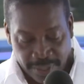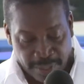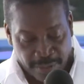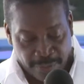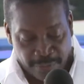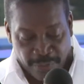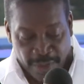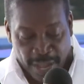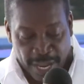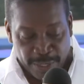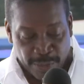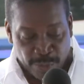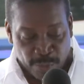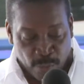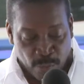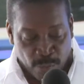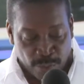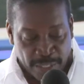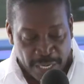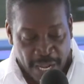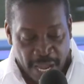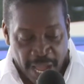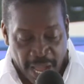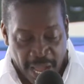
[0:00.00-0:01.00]
if I
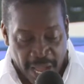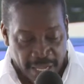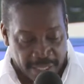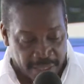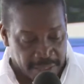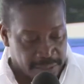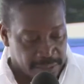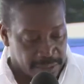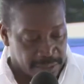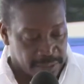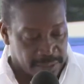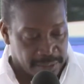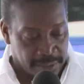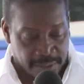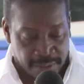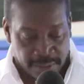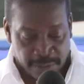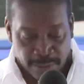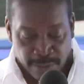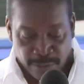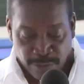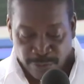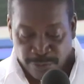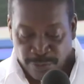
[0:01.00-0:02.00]
don't ask
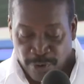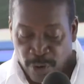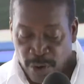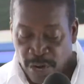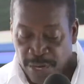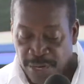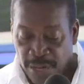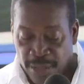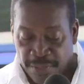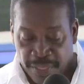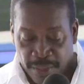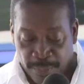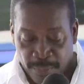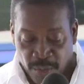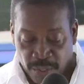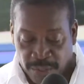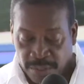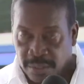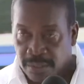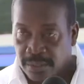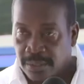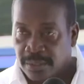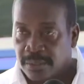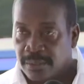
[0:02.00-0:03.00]
for another
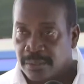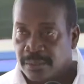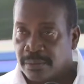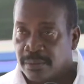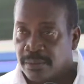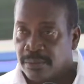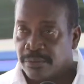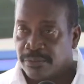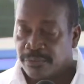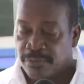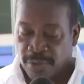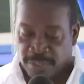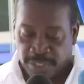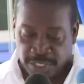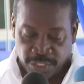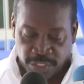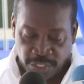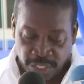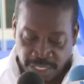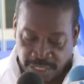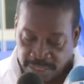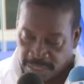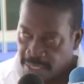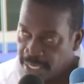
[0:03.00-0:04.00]
bus for the
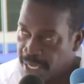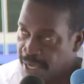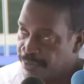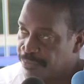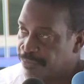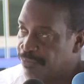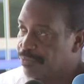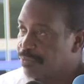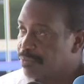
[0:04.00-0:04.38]
JCF.